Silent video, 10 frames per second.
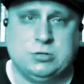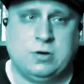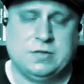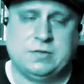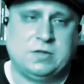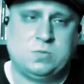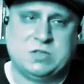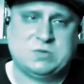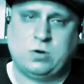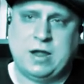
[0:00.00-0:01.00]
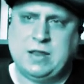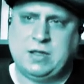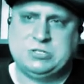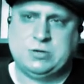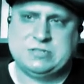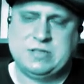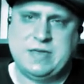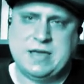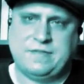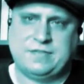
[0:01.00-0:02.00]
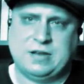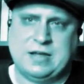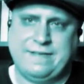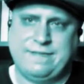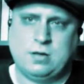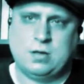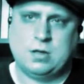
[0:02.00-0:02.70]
to us because what's more alien to us than the afterlife